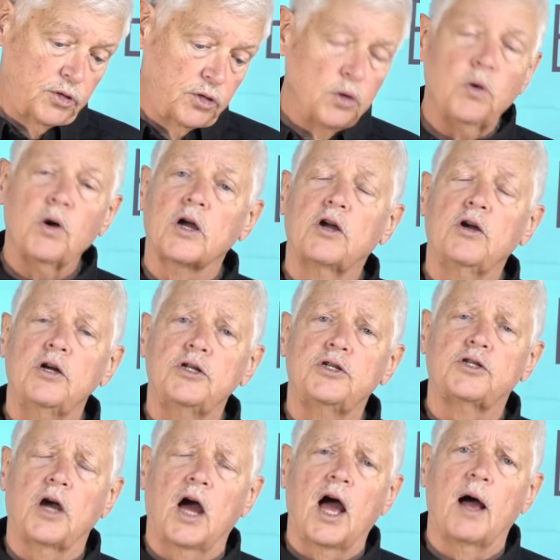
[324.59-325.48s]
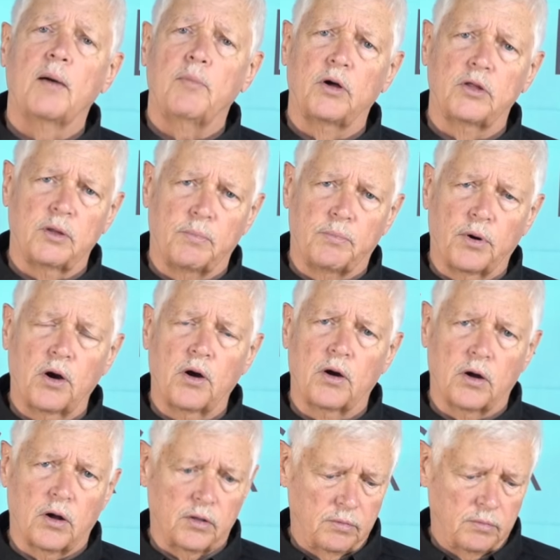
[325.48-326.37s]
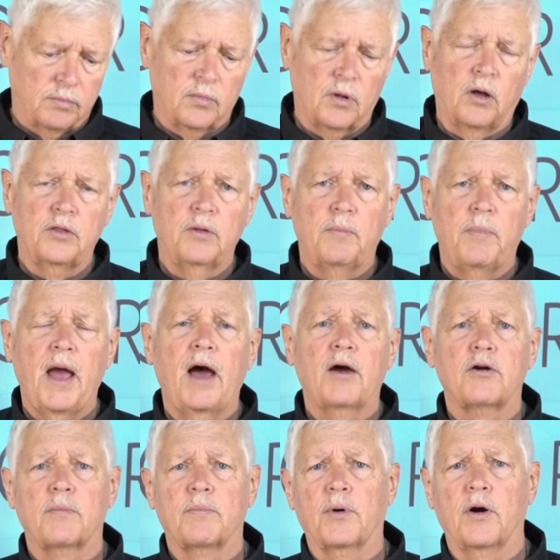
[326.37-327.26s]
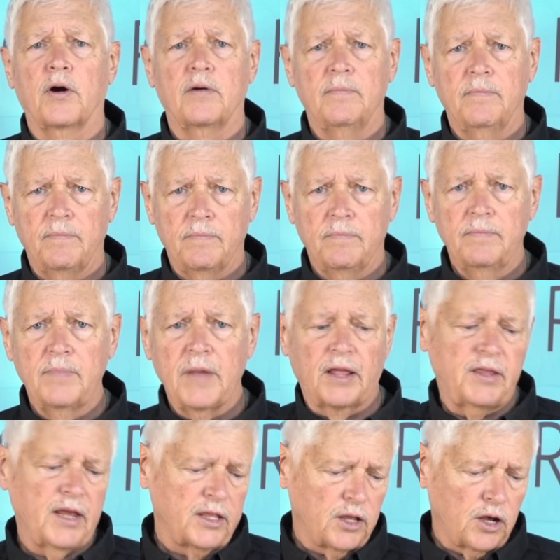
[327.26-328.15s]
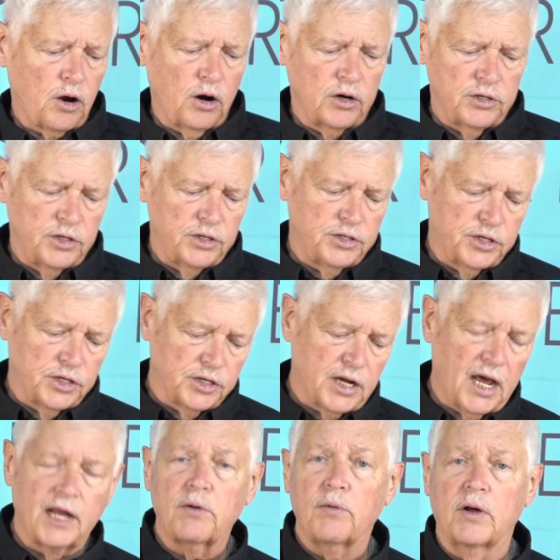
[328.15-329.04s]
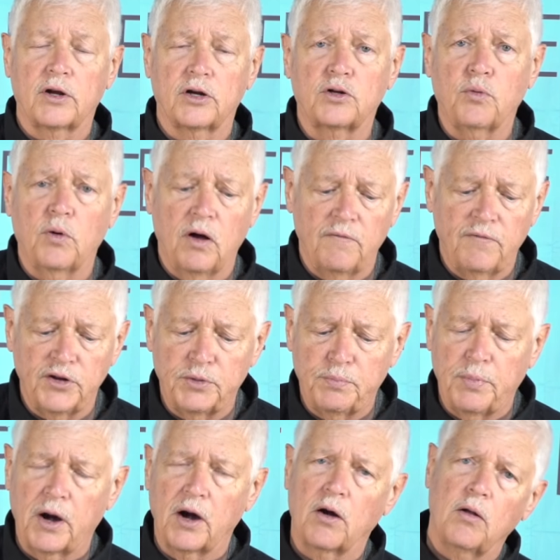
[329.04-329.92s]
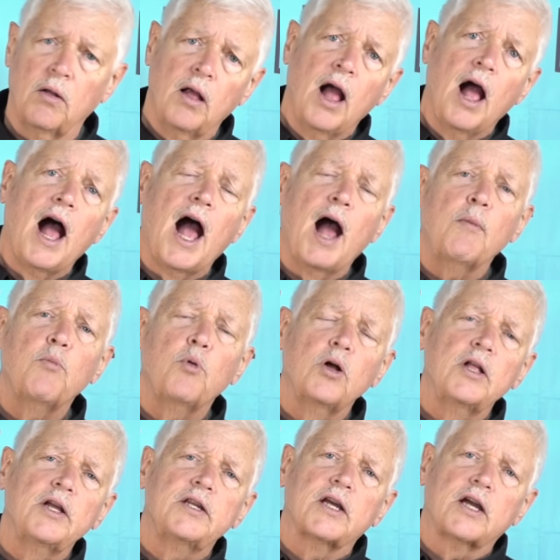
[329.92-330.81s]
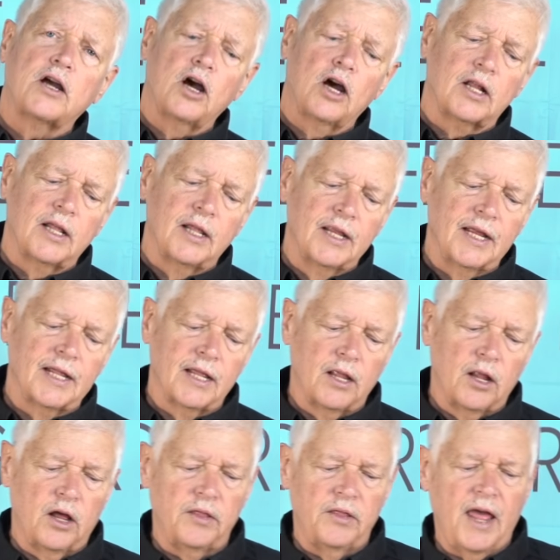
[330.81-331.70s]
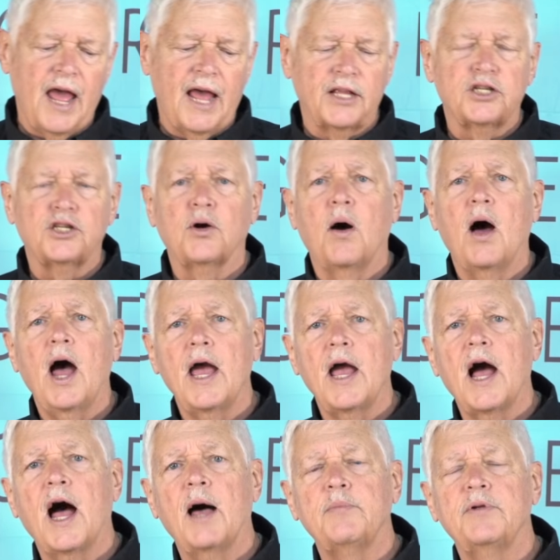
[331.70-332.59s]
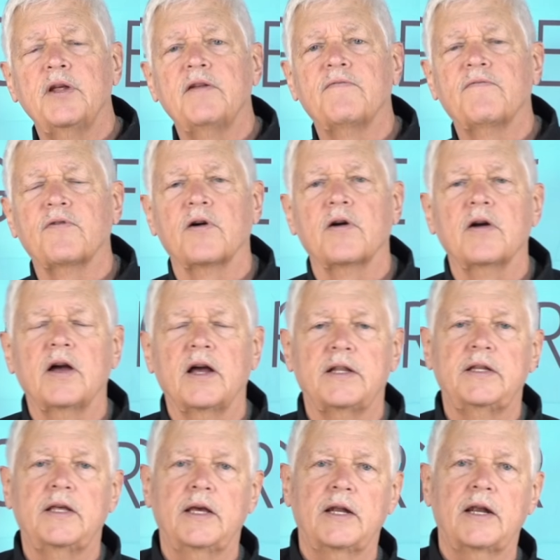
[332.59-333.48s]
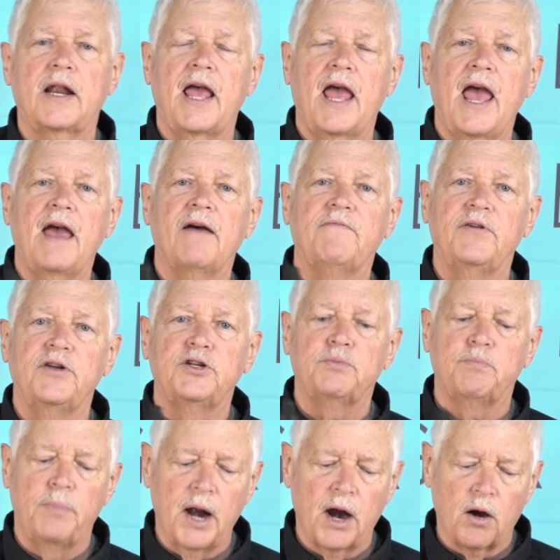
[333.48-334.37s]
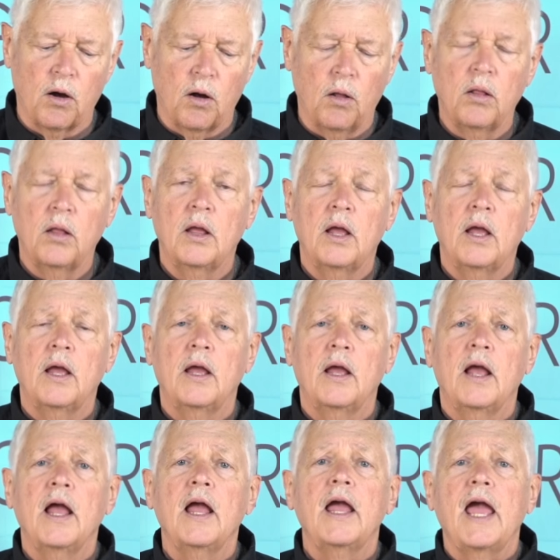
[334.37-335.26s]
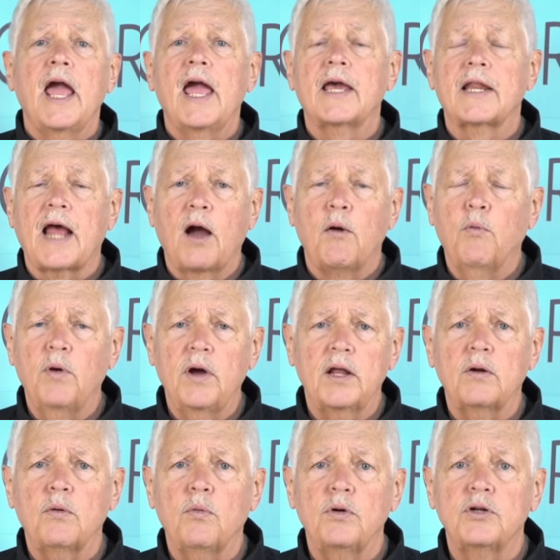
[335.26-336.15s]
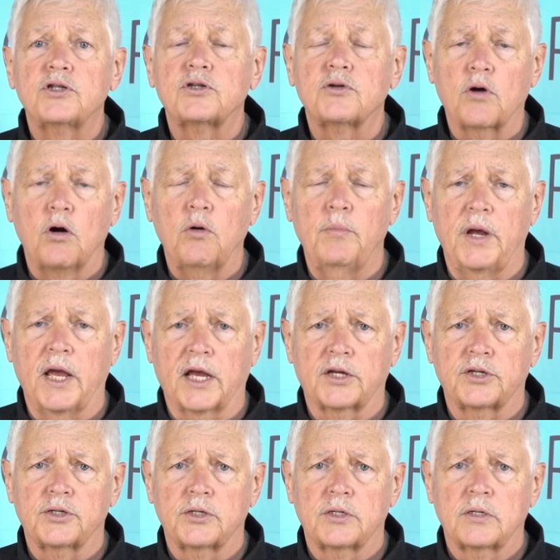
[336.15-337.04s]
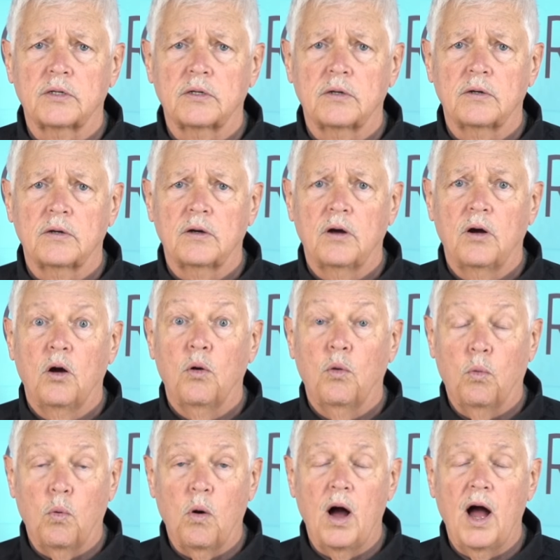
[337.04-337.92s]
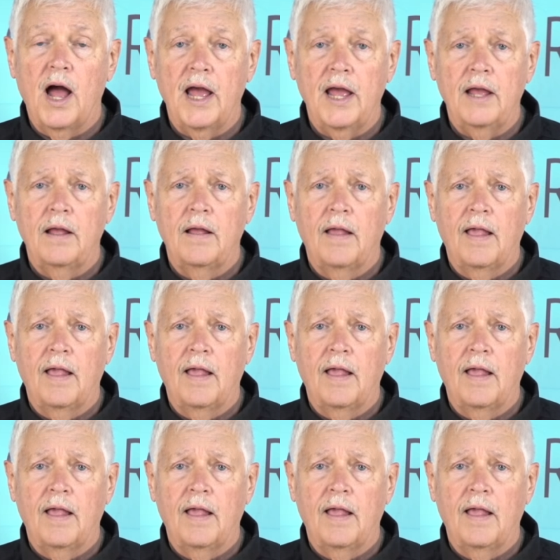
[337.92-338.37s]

do a good job on the burn, on the powder burn. I think the cartridge is designed around a 12-inch barrel. I'm willing to cut a little on that, so I opted for a 10.5-inch barrel, and I went with Tromix. Why?